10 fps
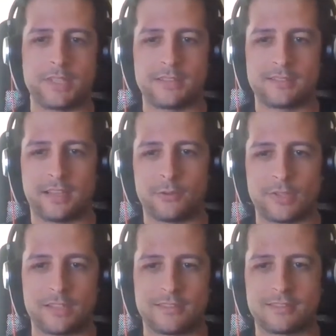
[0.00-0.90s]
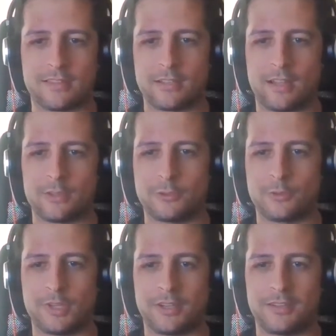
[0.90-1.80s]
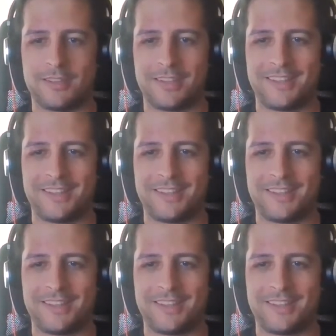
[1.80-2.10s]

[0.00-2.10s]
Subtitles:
because I know that's also a